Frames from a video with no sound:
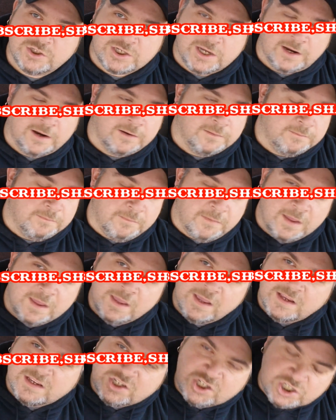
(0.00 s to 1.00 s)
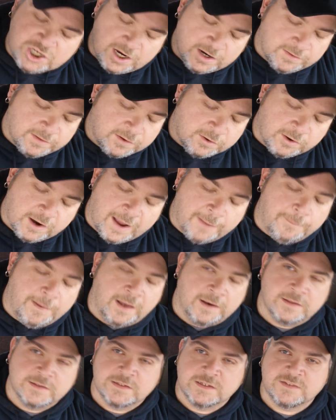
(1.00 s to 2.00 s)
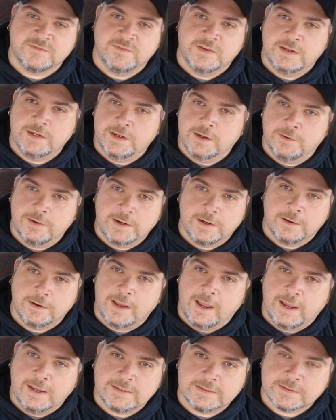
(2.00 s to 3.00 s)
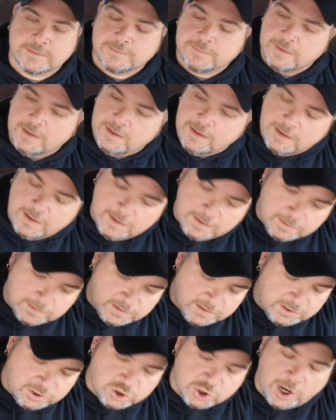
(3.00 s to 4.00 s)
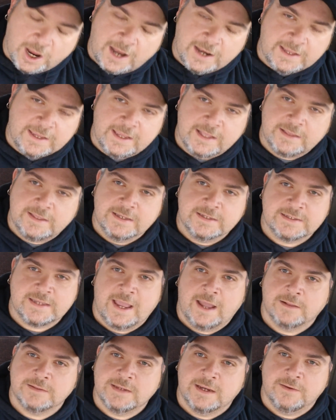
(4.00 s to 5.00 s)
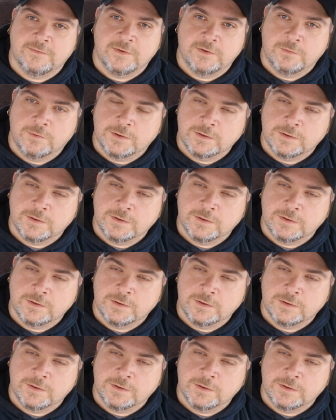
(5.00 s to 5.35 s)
share the crap out of this video here, guys. Try to get this out there.